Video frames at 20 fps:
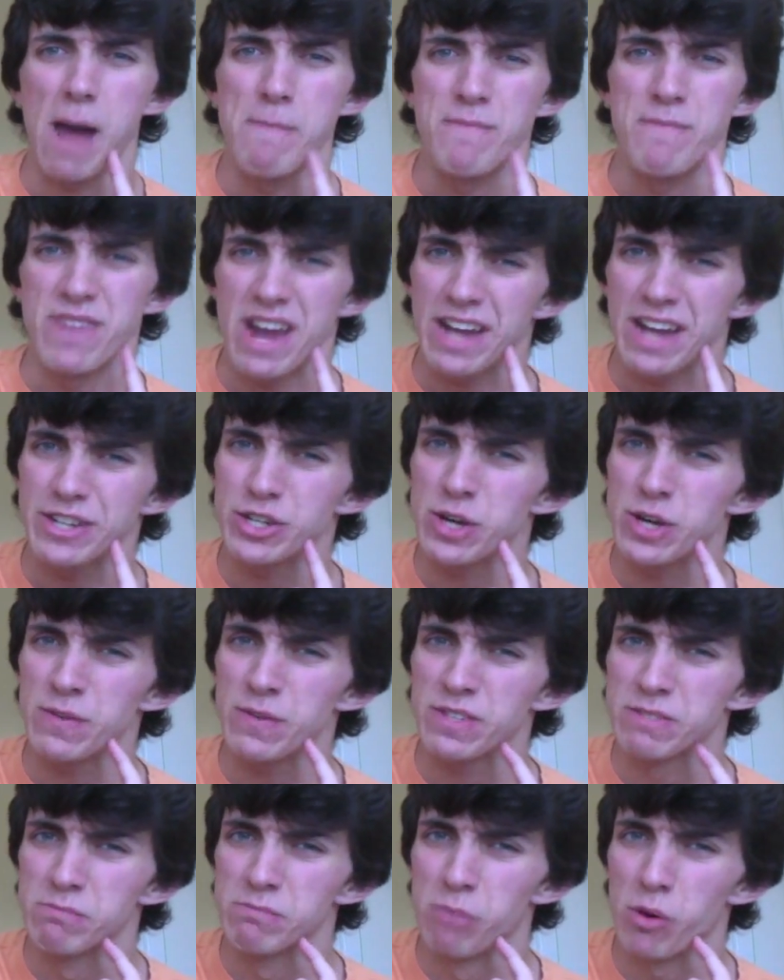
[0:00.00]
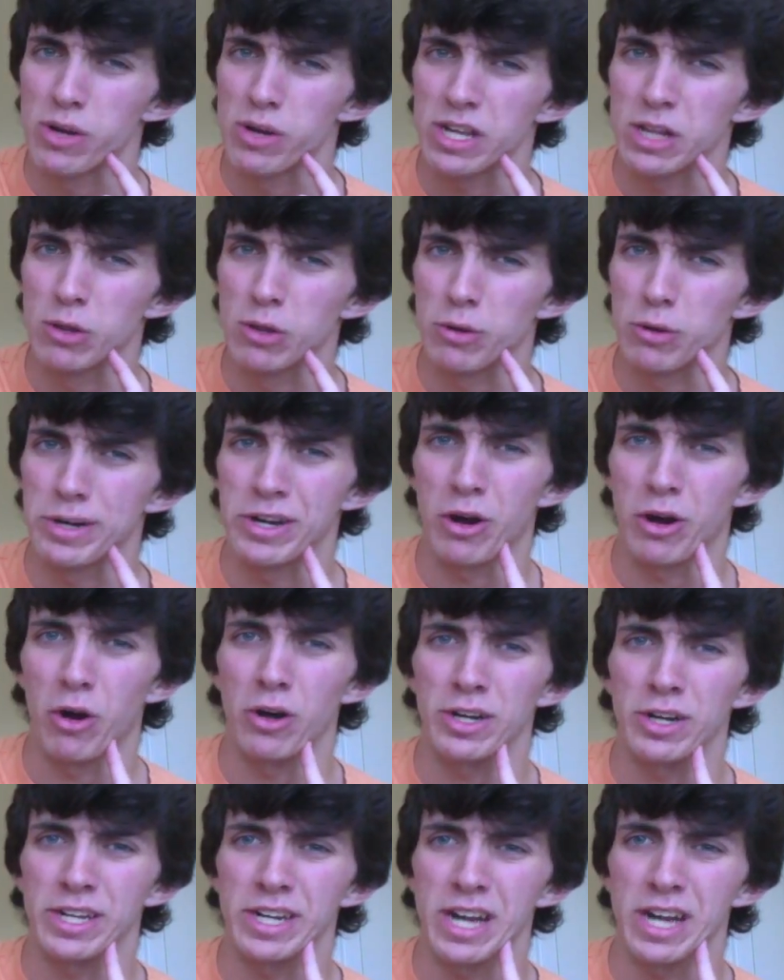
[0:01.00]
I'm not sure if it's Morning Glory
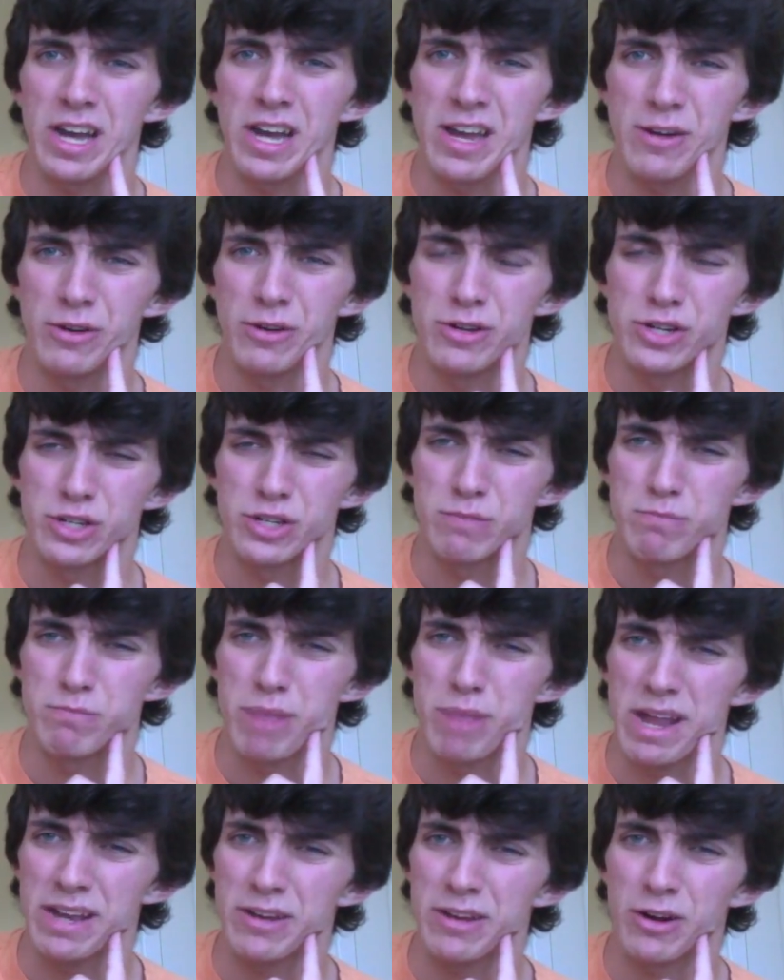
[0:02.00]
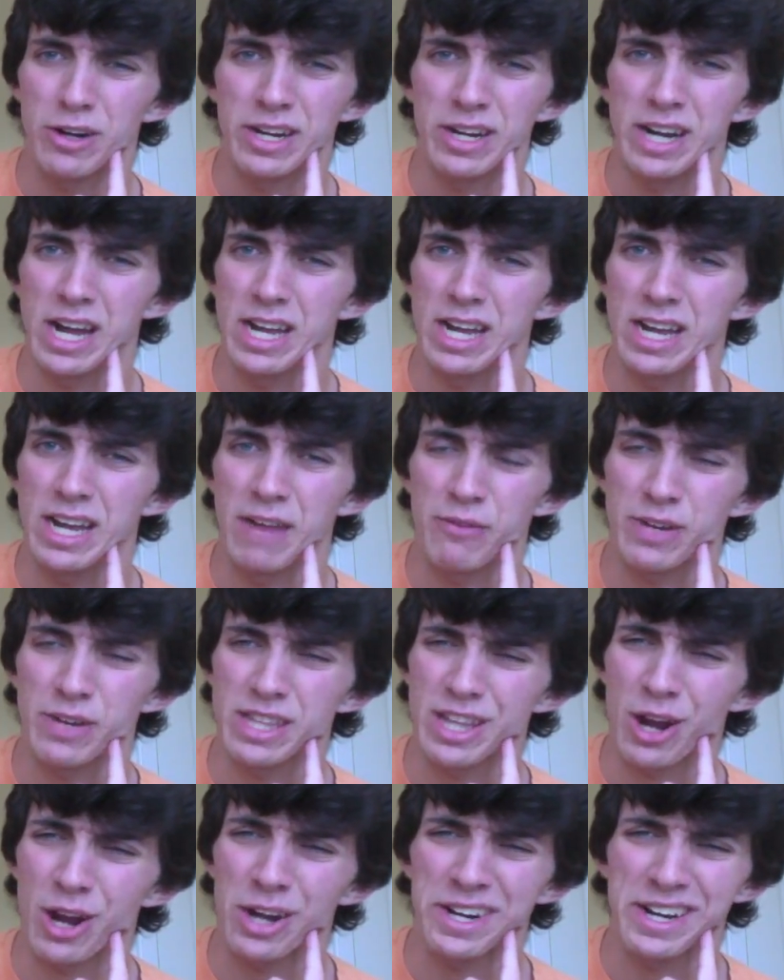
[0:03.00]
Arcanine or just Bandit Arcanine. I
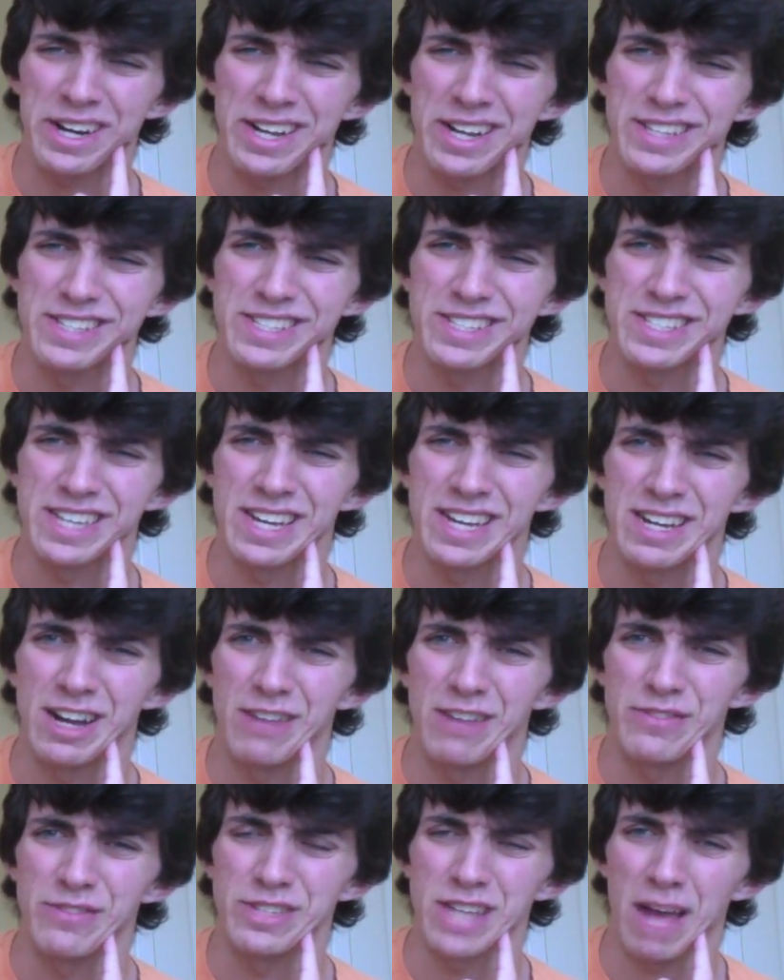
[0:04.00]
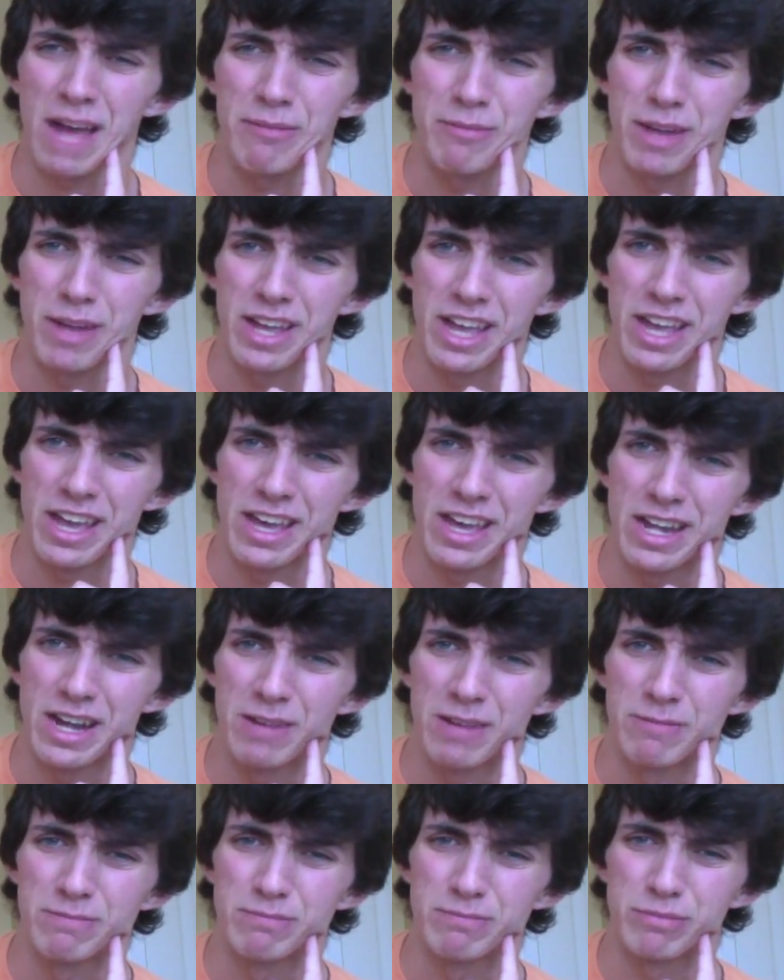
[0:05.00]
forget the Arcanine set off the top of my
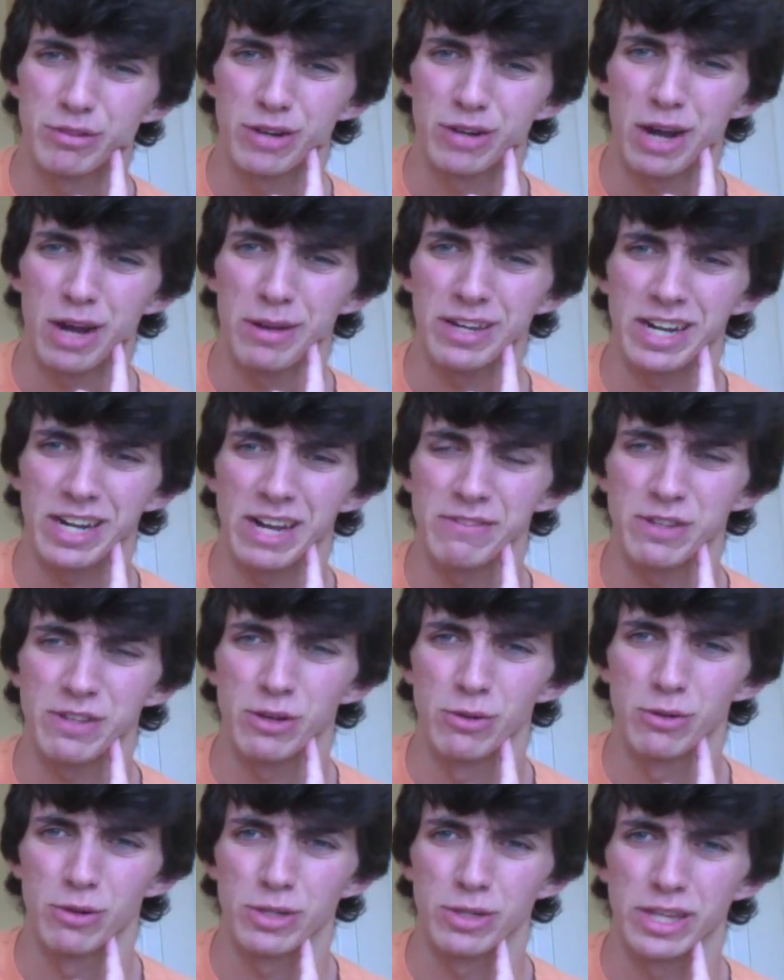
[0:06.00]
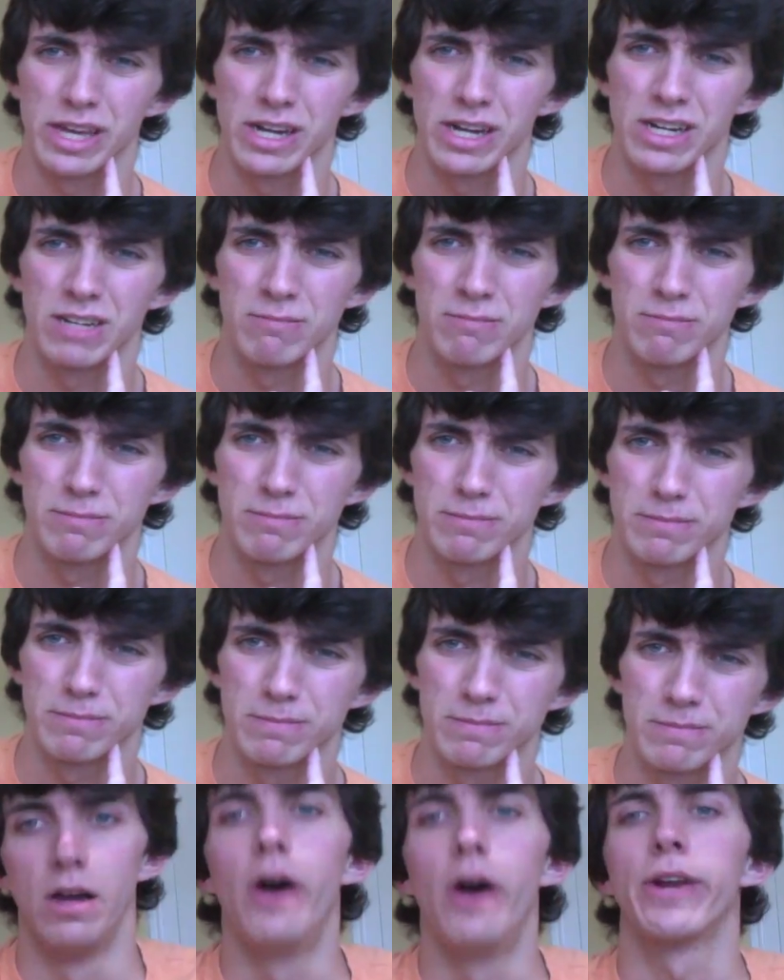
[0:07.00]
head. I'm probably going to have to go look that up.
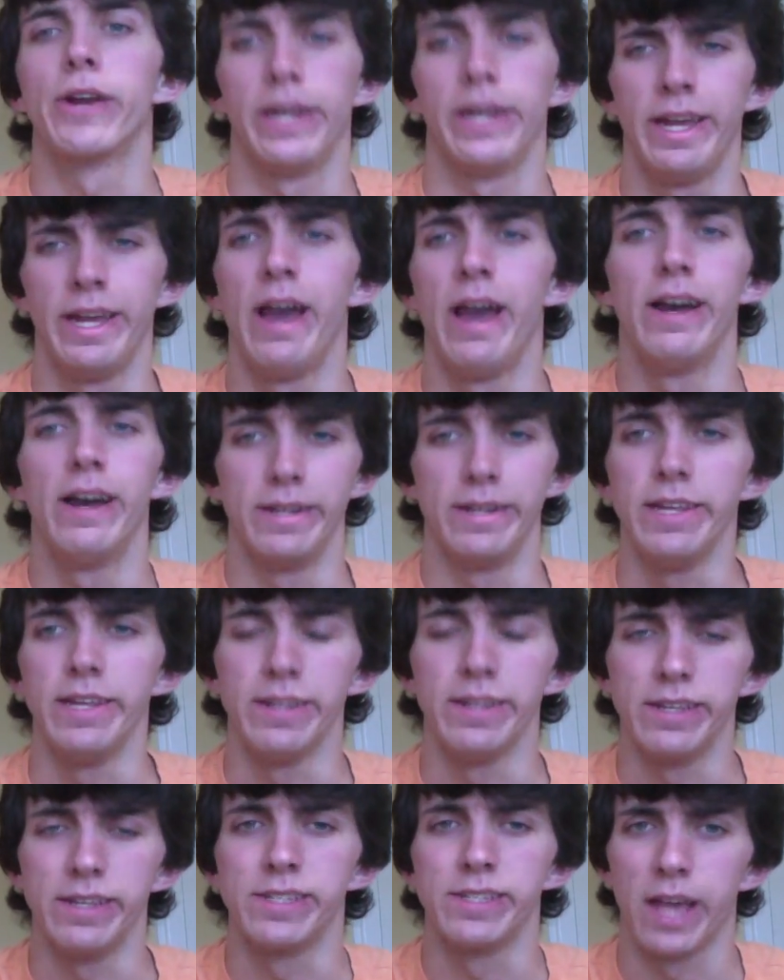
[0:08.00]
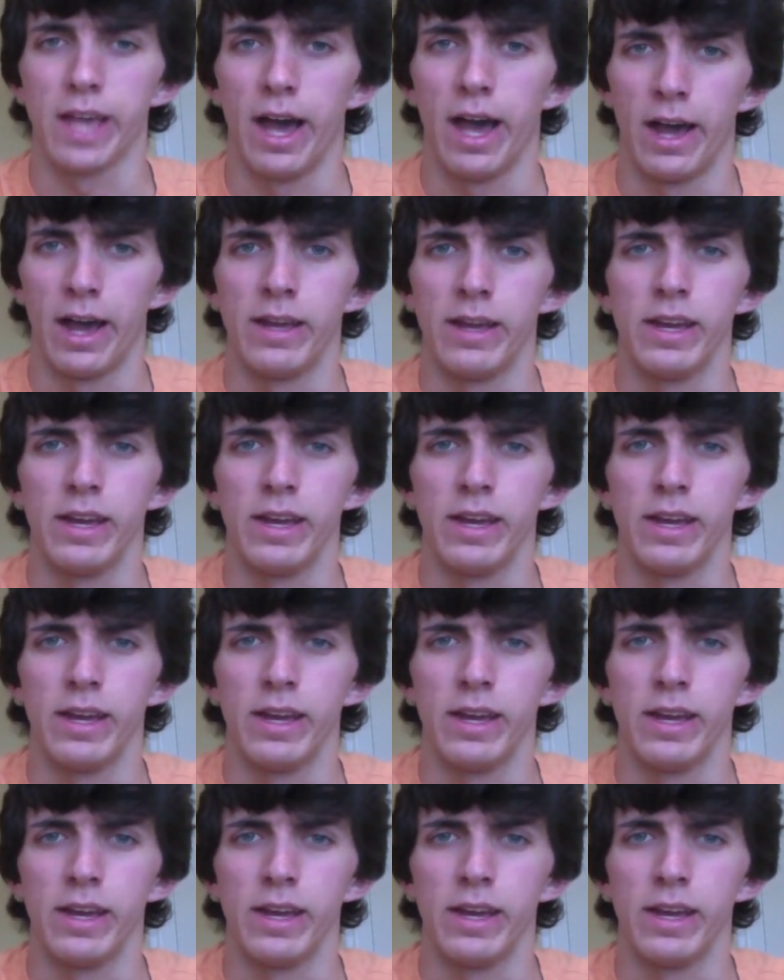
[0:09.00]
Okay, yeah, it is